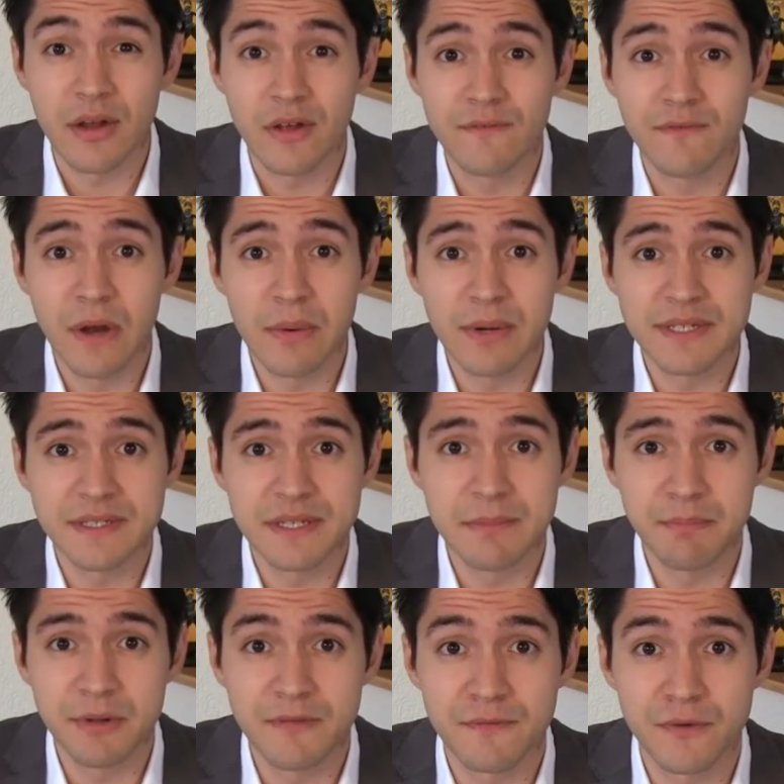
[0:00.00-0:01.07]
a very
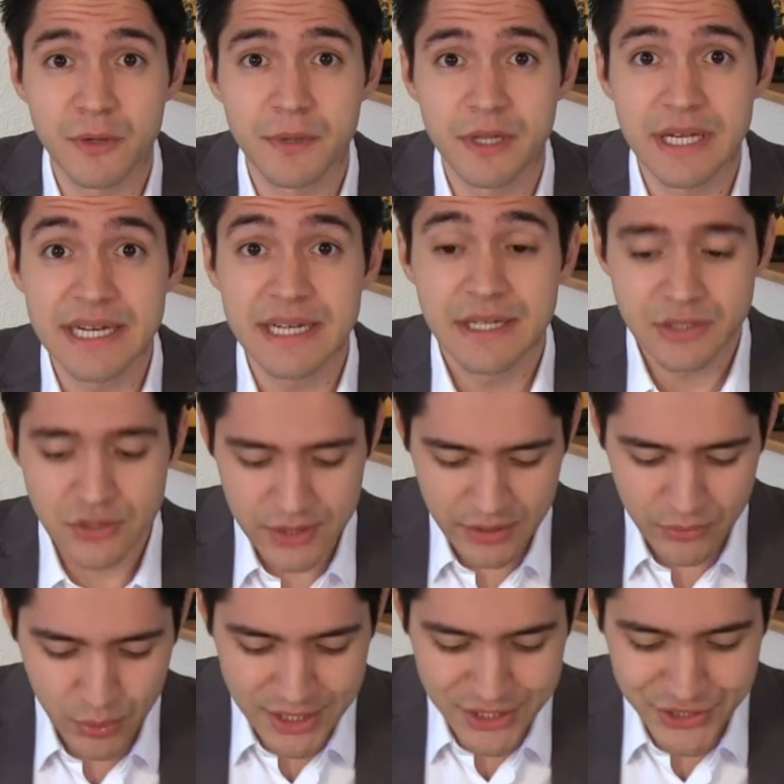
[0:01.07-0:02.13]
simple formula to
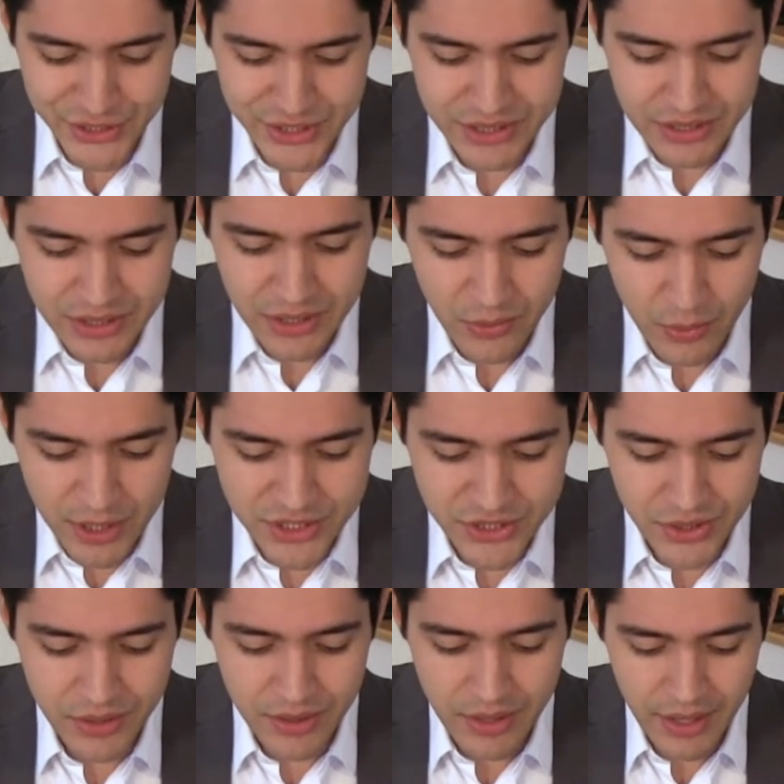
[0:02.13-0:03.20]
get richer,
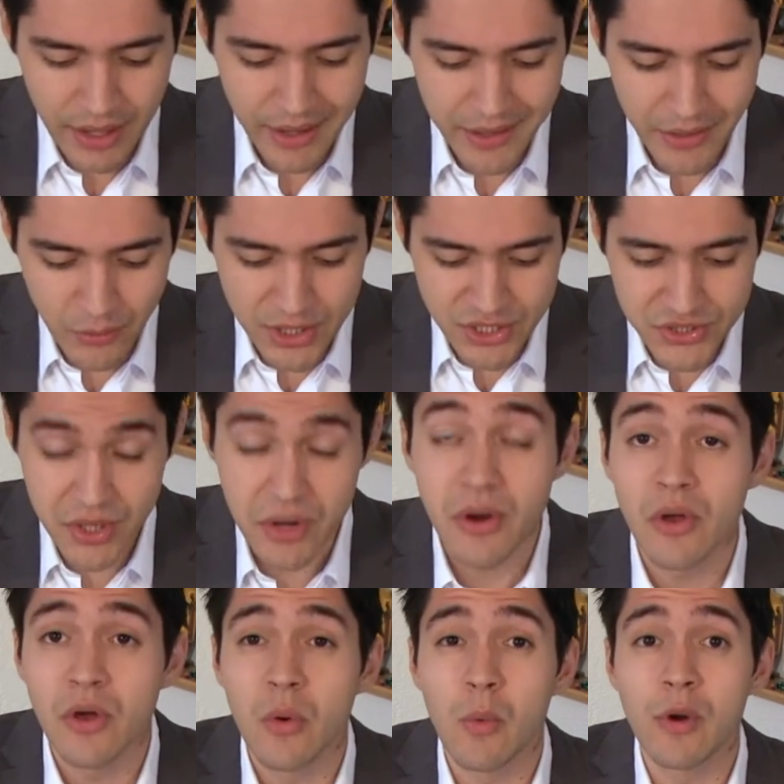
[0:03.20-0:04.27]
richer, and richer
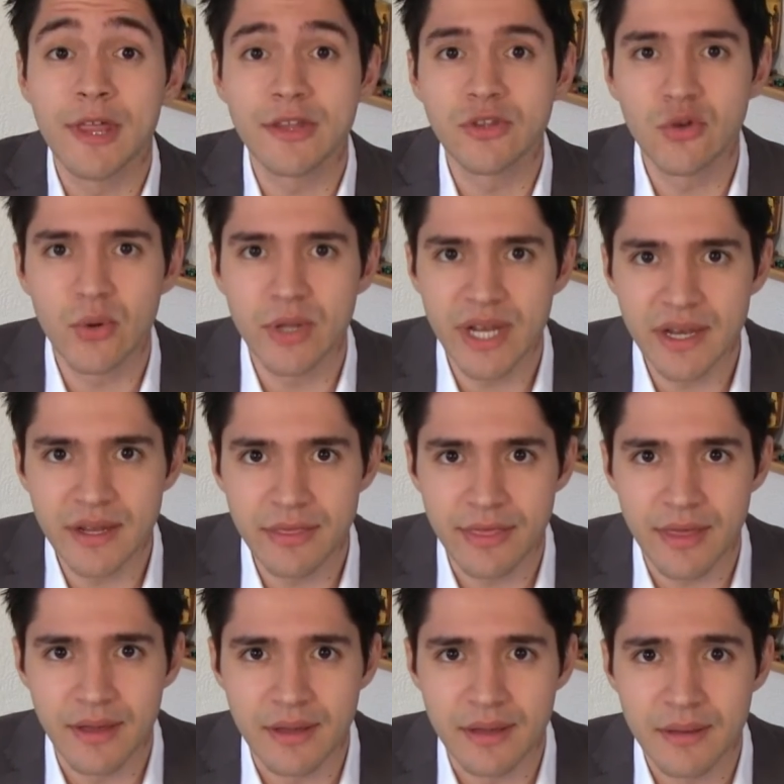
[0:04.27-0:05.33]
without doing
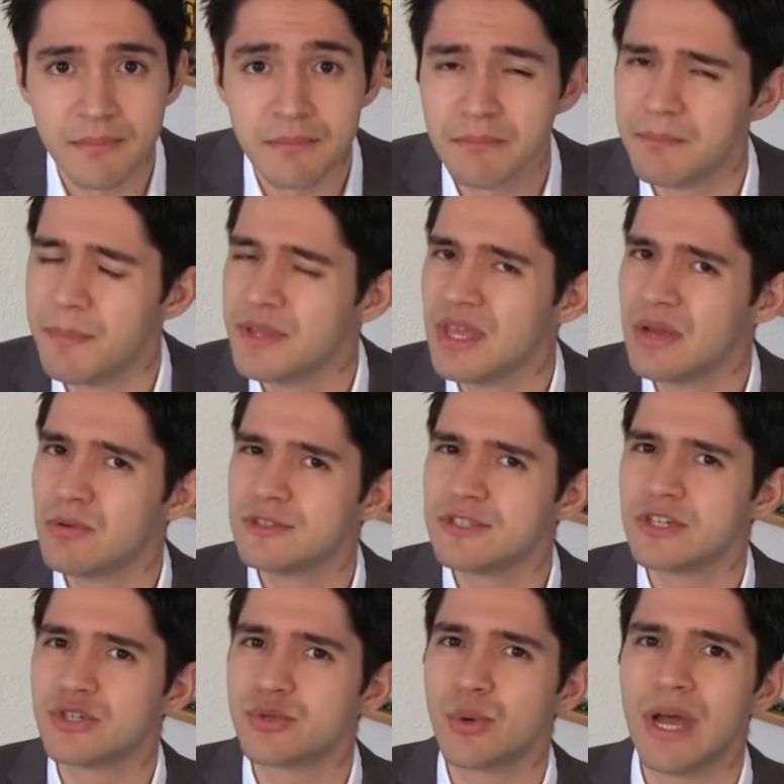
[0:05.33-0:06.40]
anything. But there was
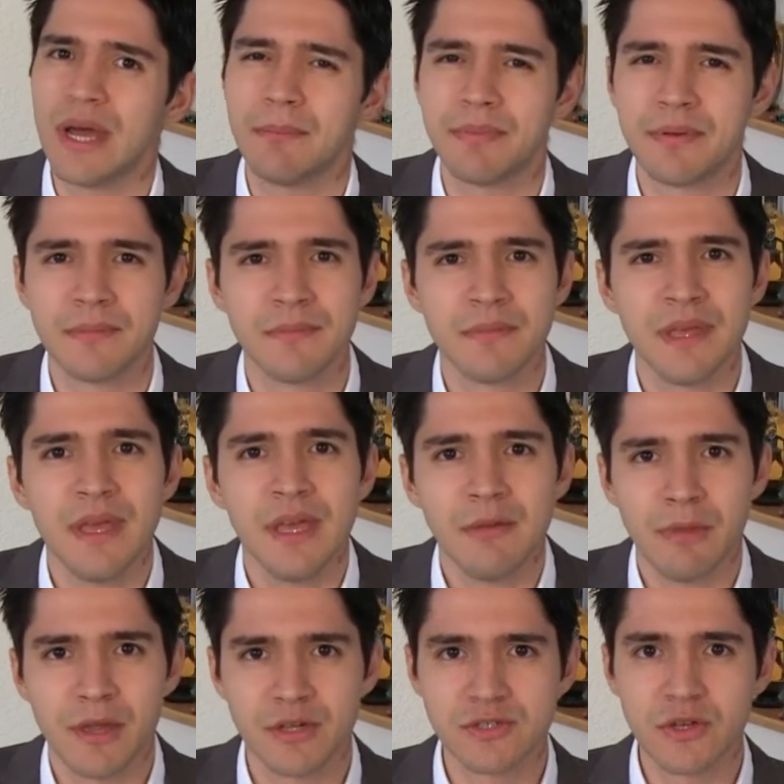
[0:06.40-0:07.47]
a trap,
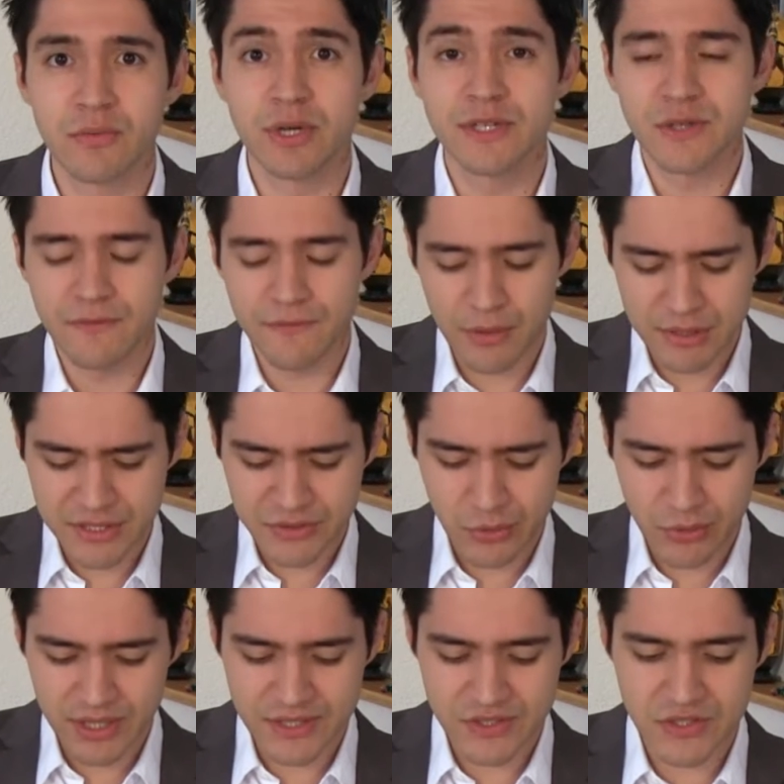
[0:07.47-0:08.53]
because there is a very
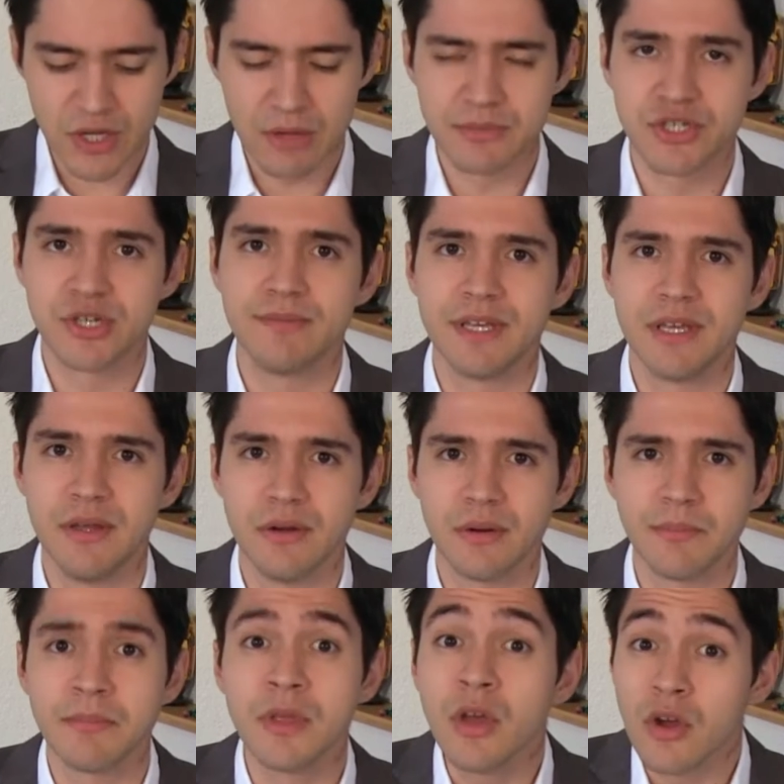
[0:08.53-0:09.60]
strong assumption
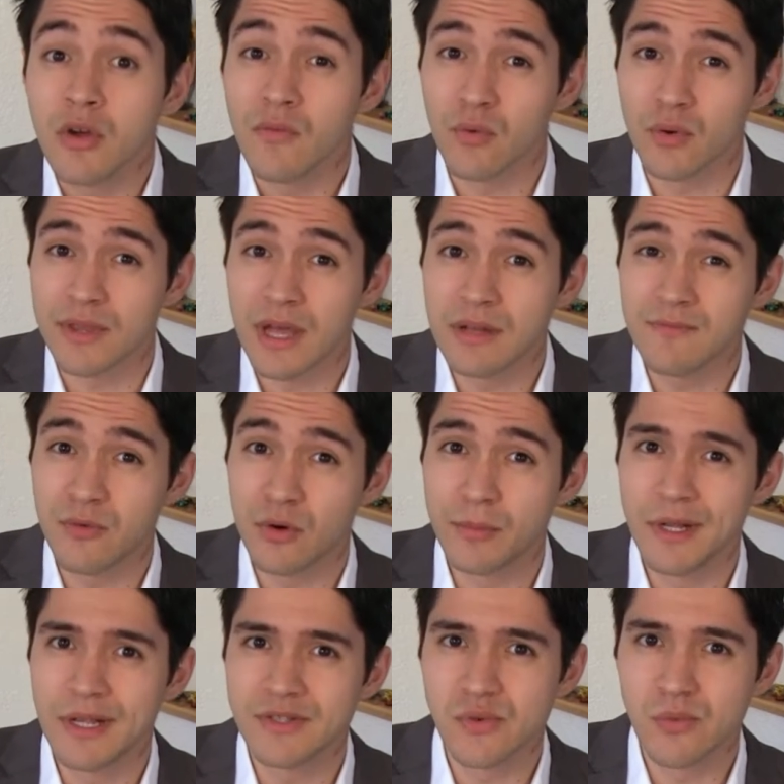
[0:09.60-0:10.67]
here. For that
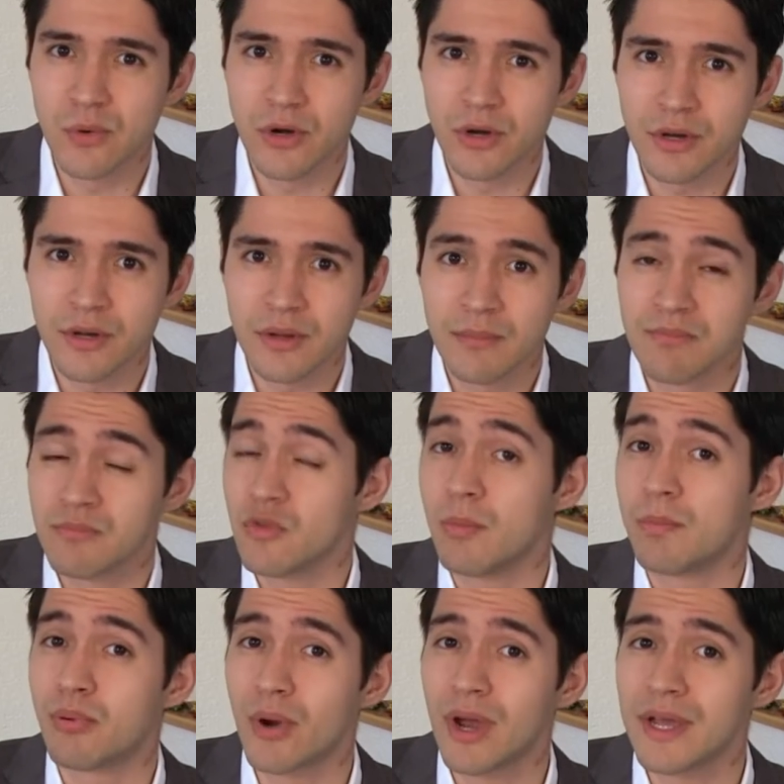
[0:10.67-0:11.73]
formula to work, the
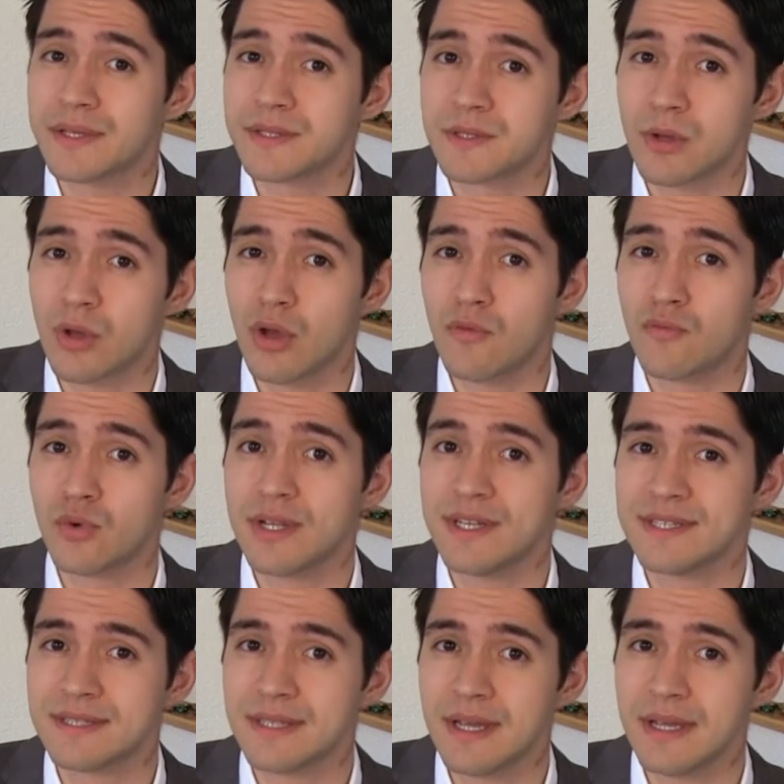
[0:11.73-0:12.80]
price of real
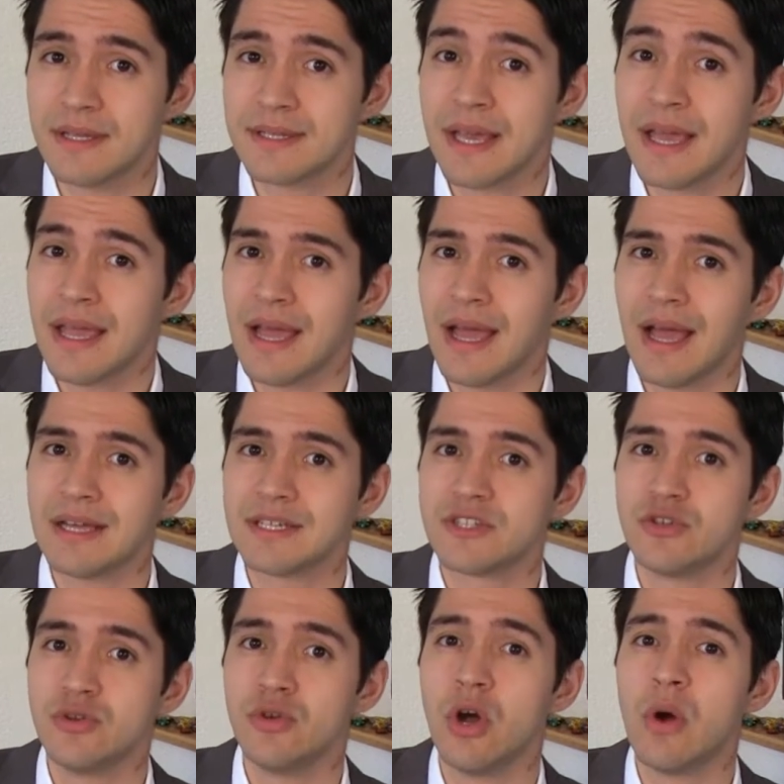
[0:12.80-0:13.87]
estate
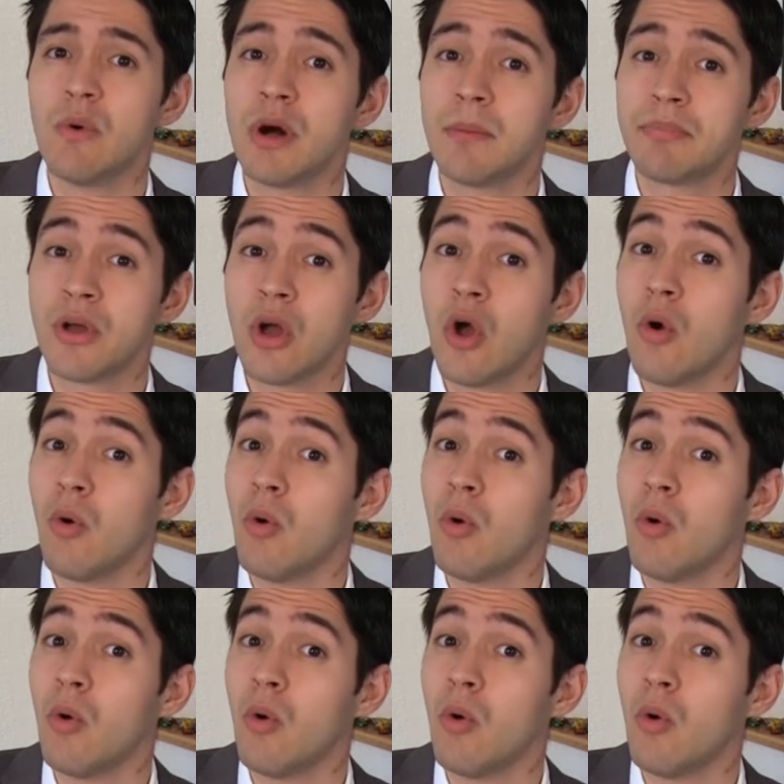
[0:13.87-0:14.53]
has to go up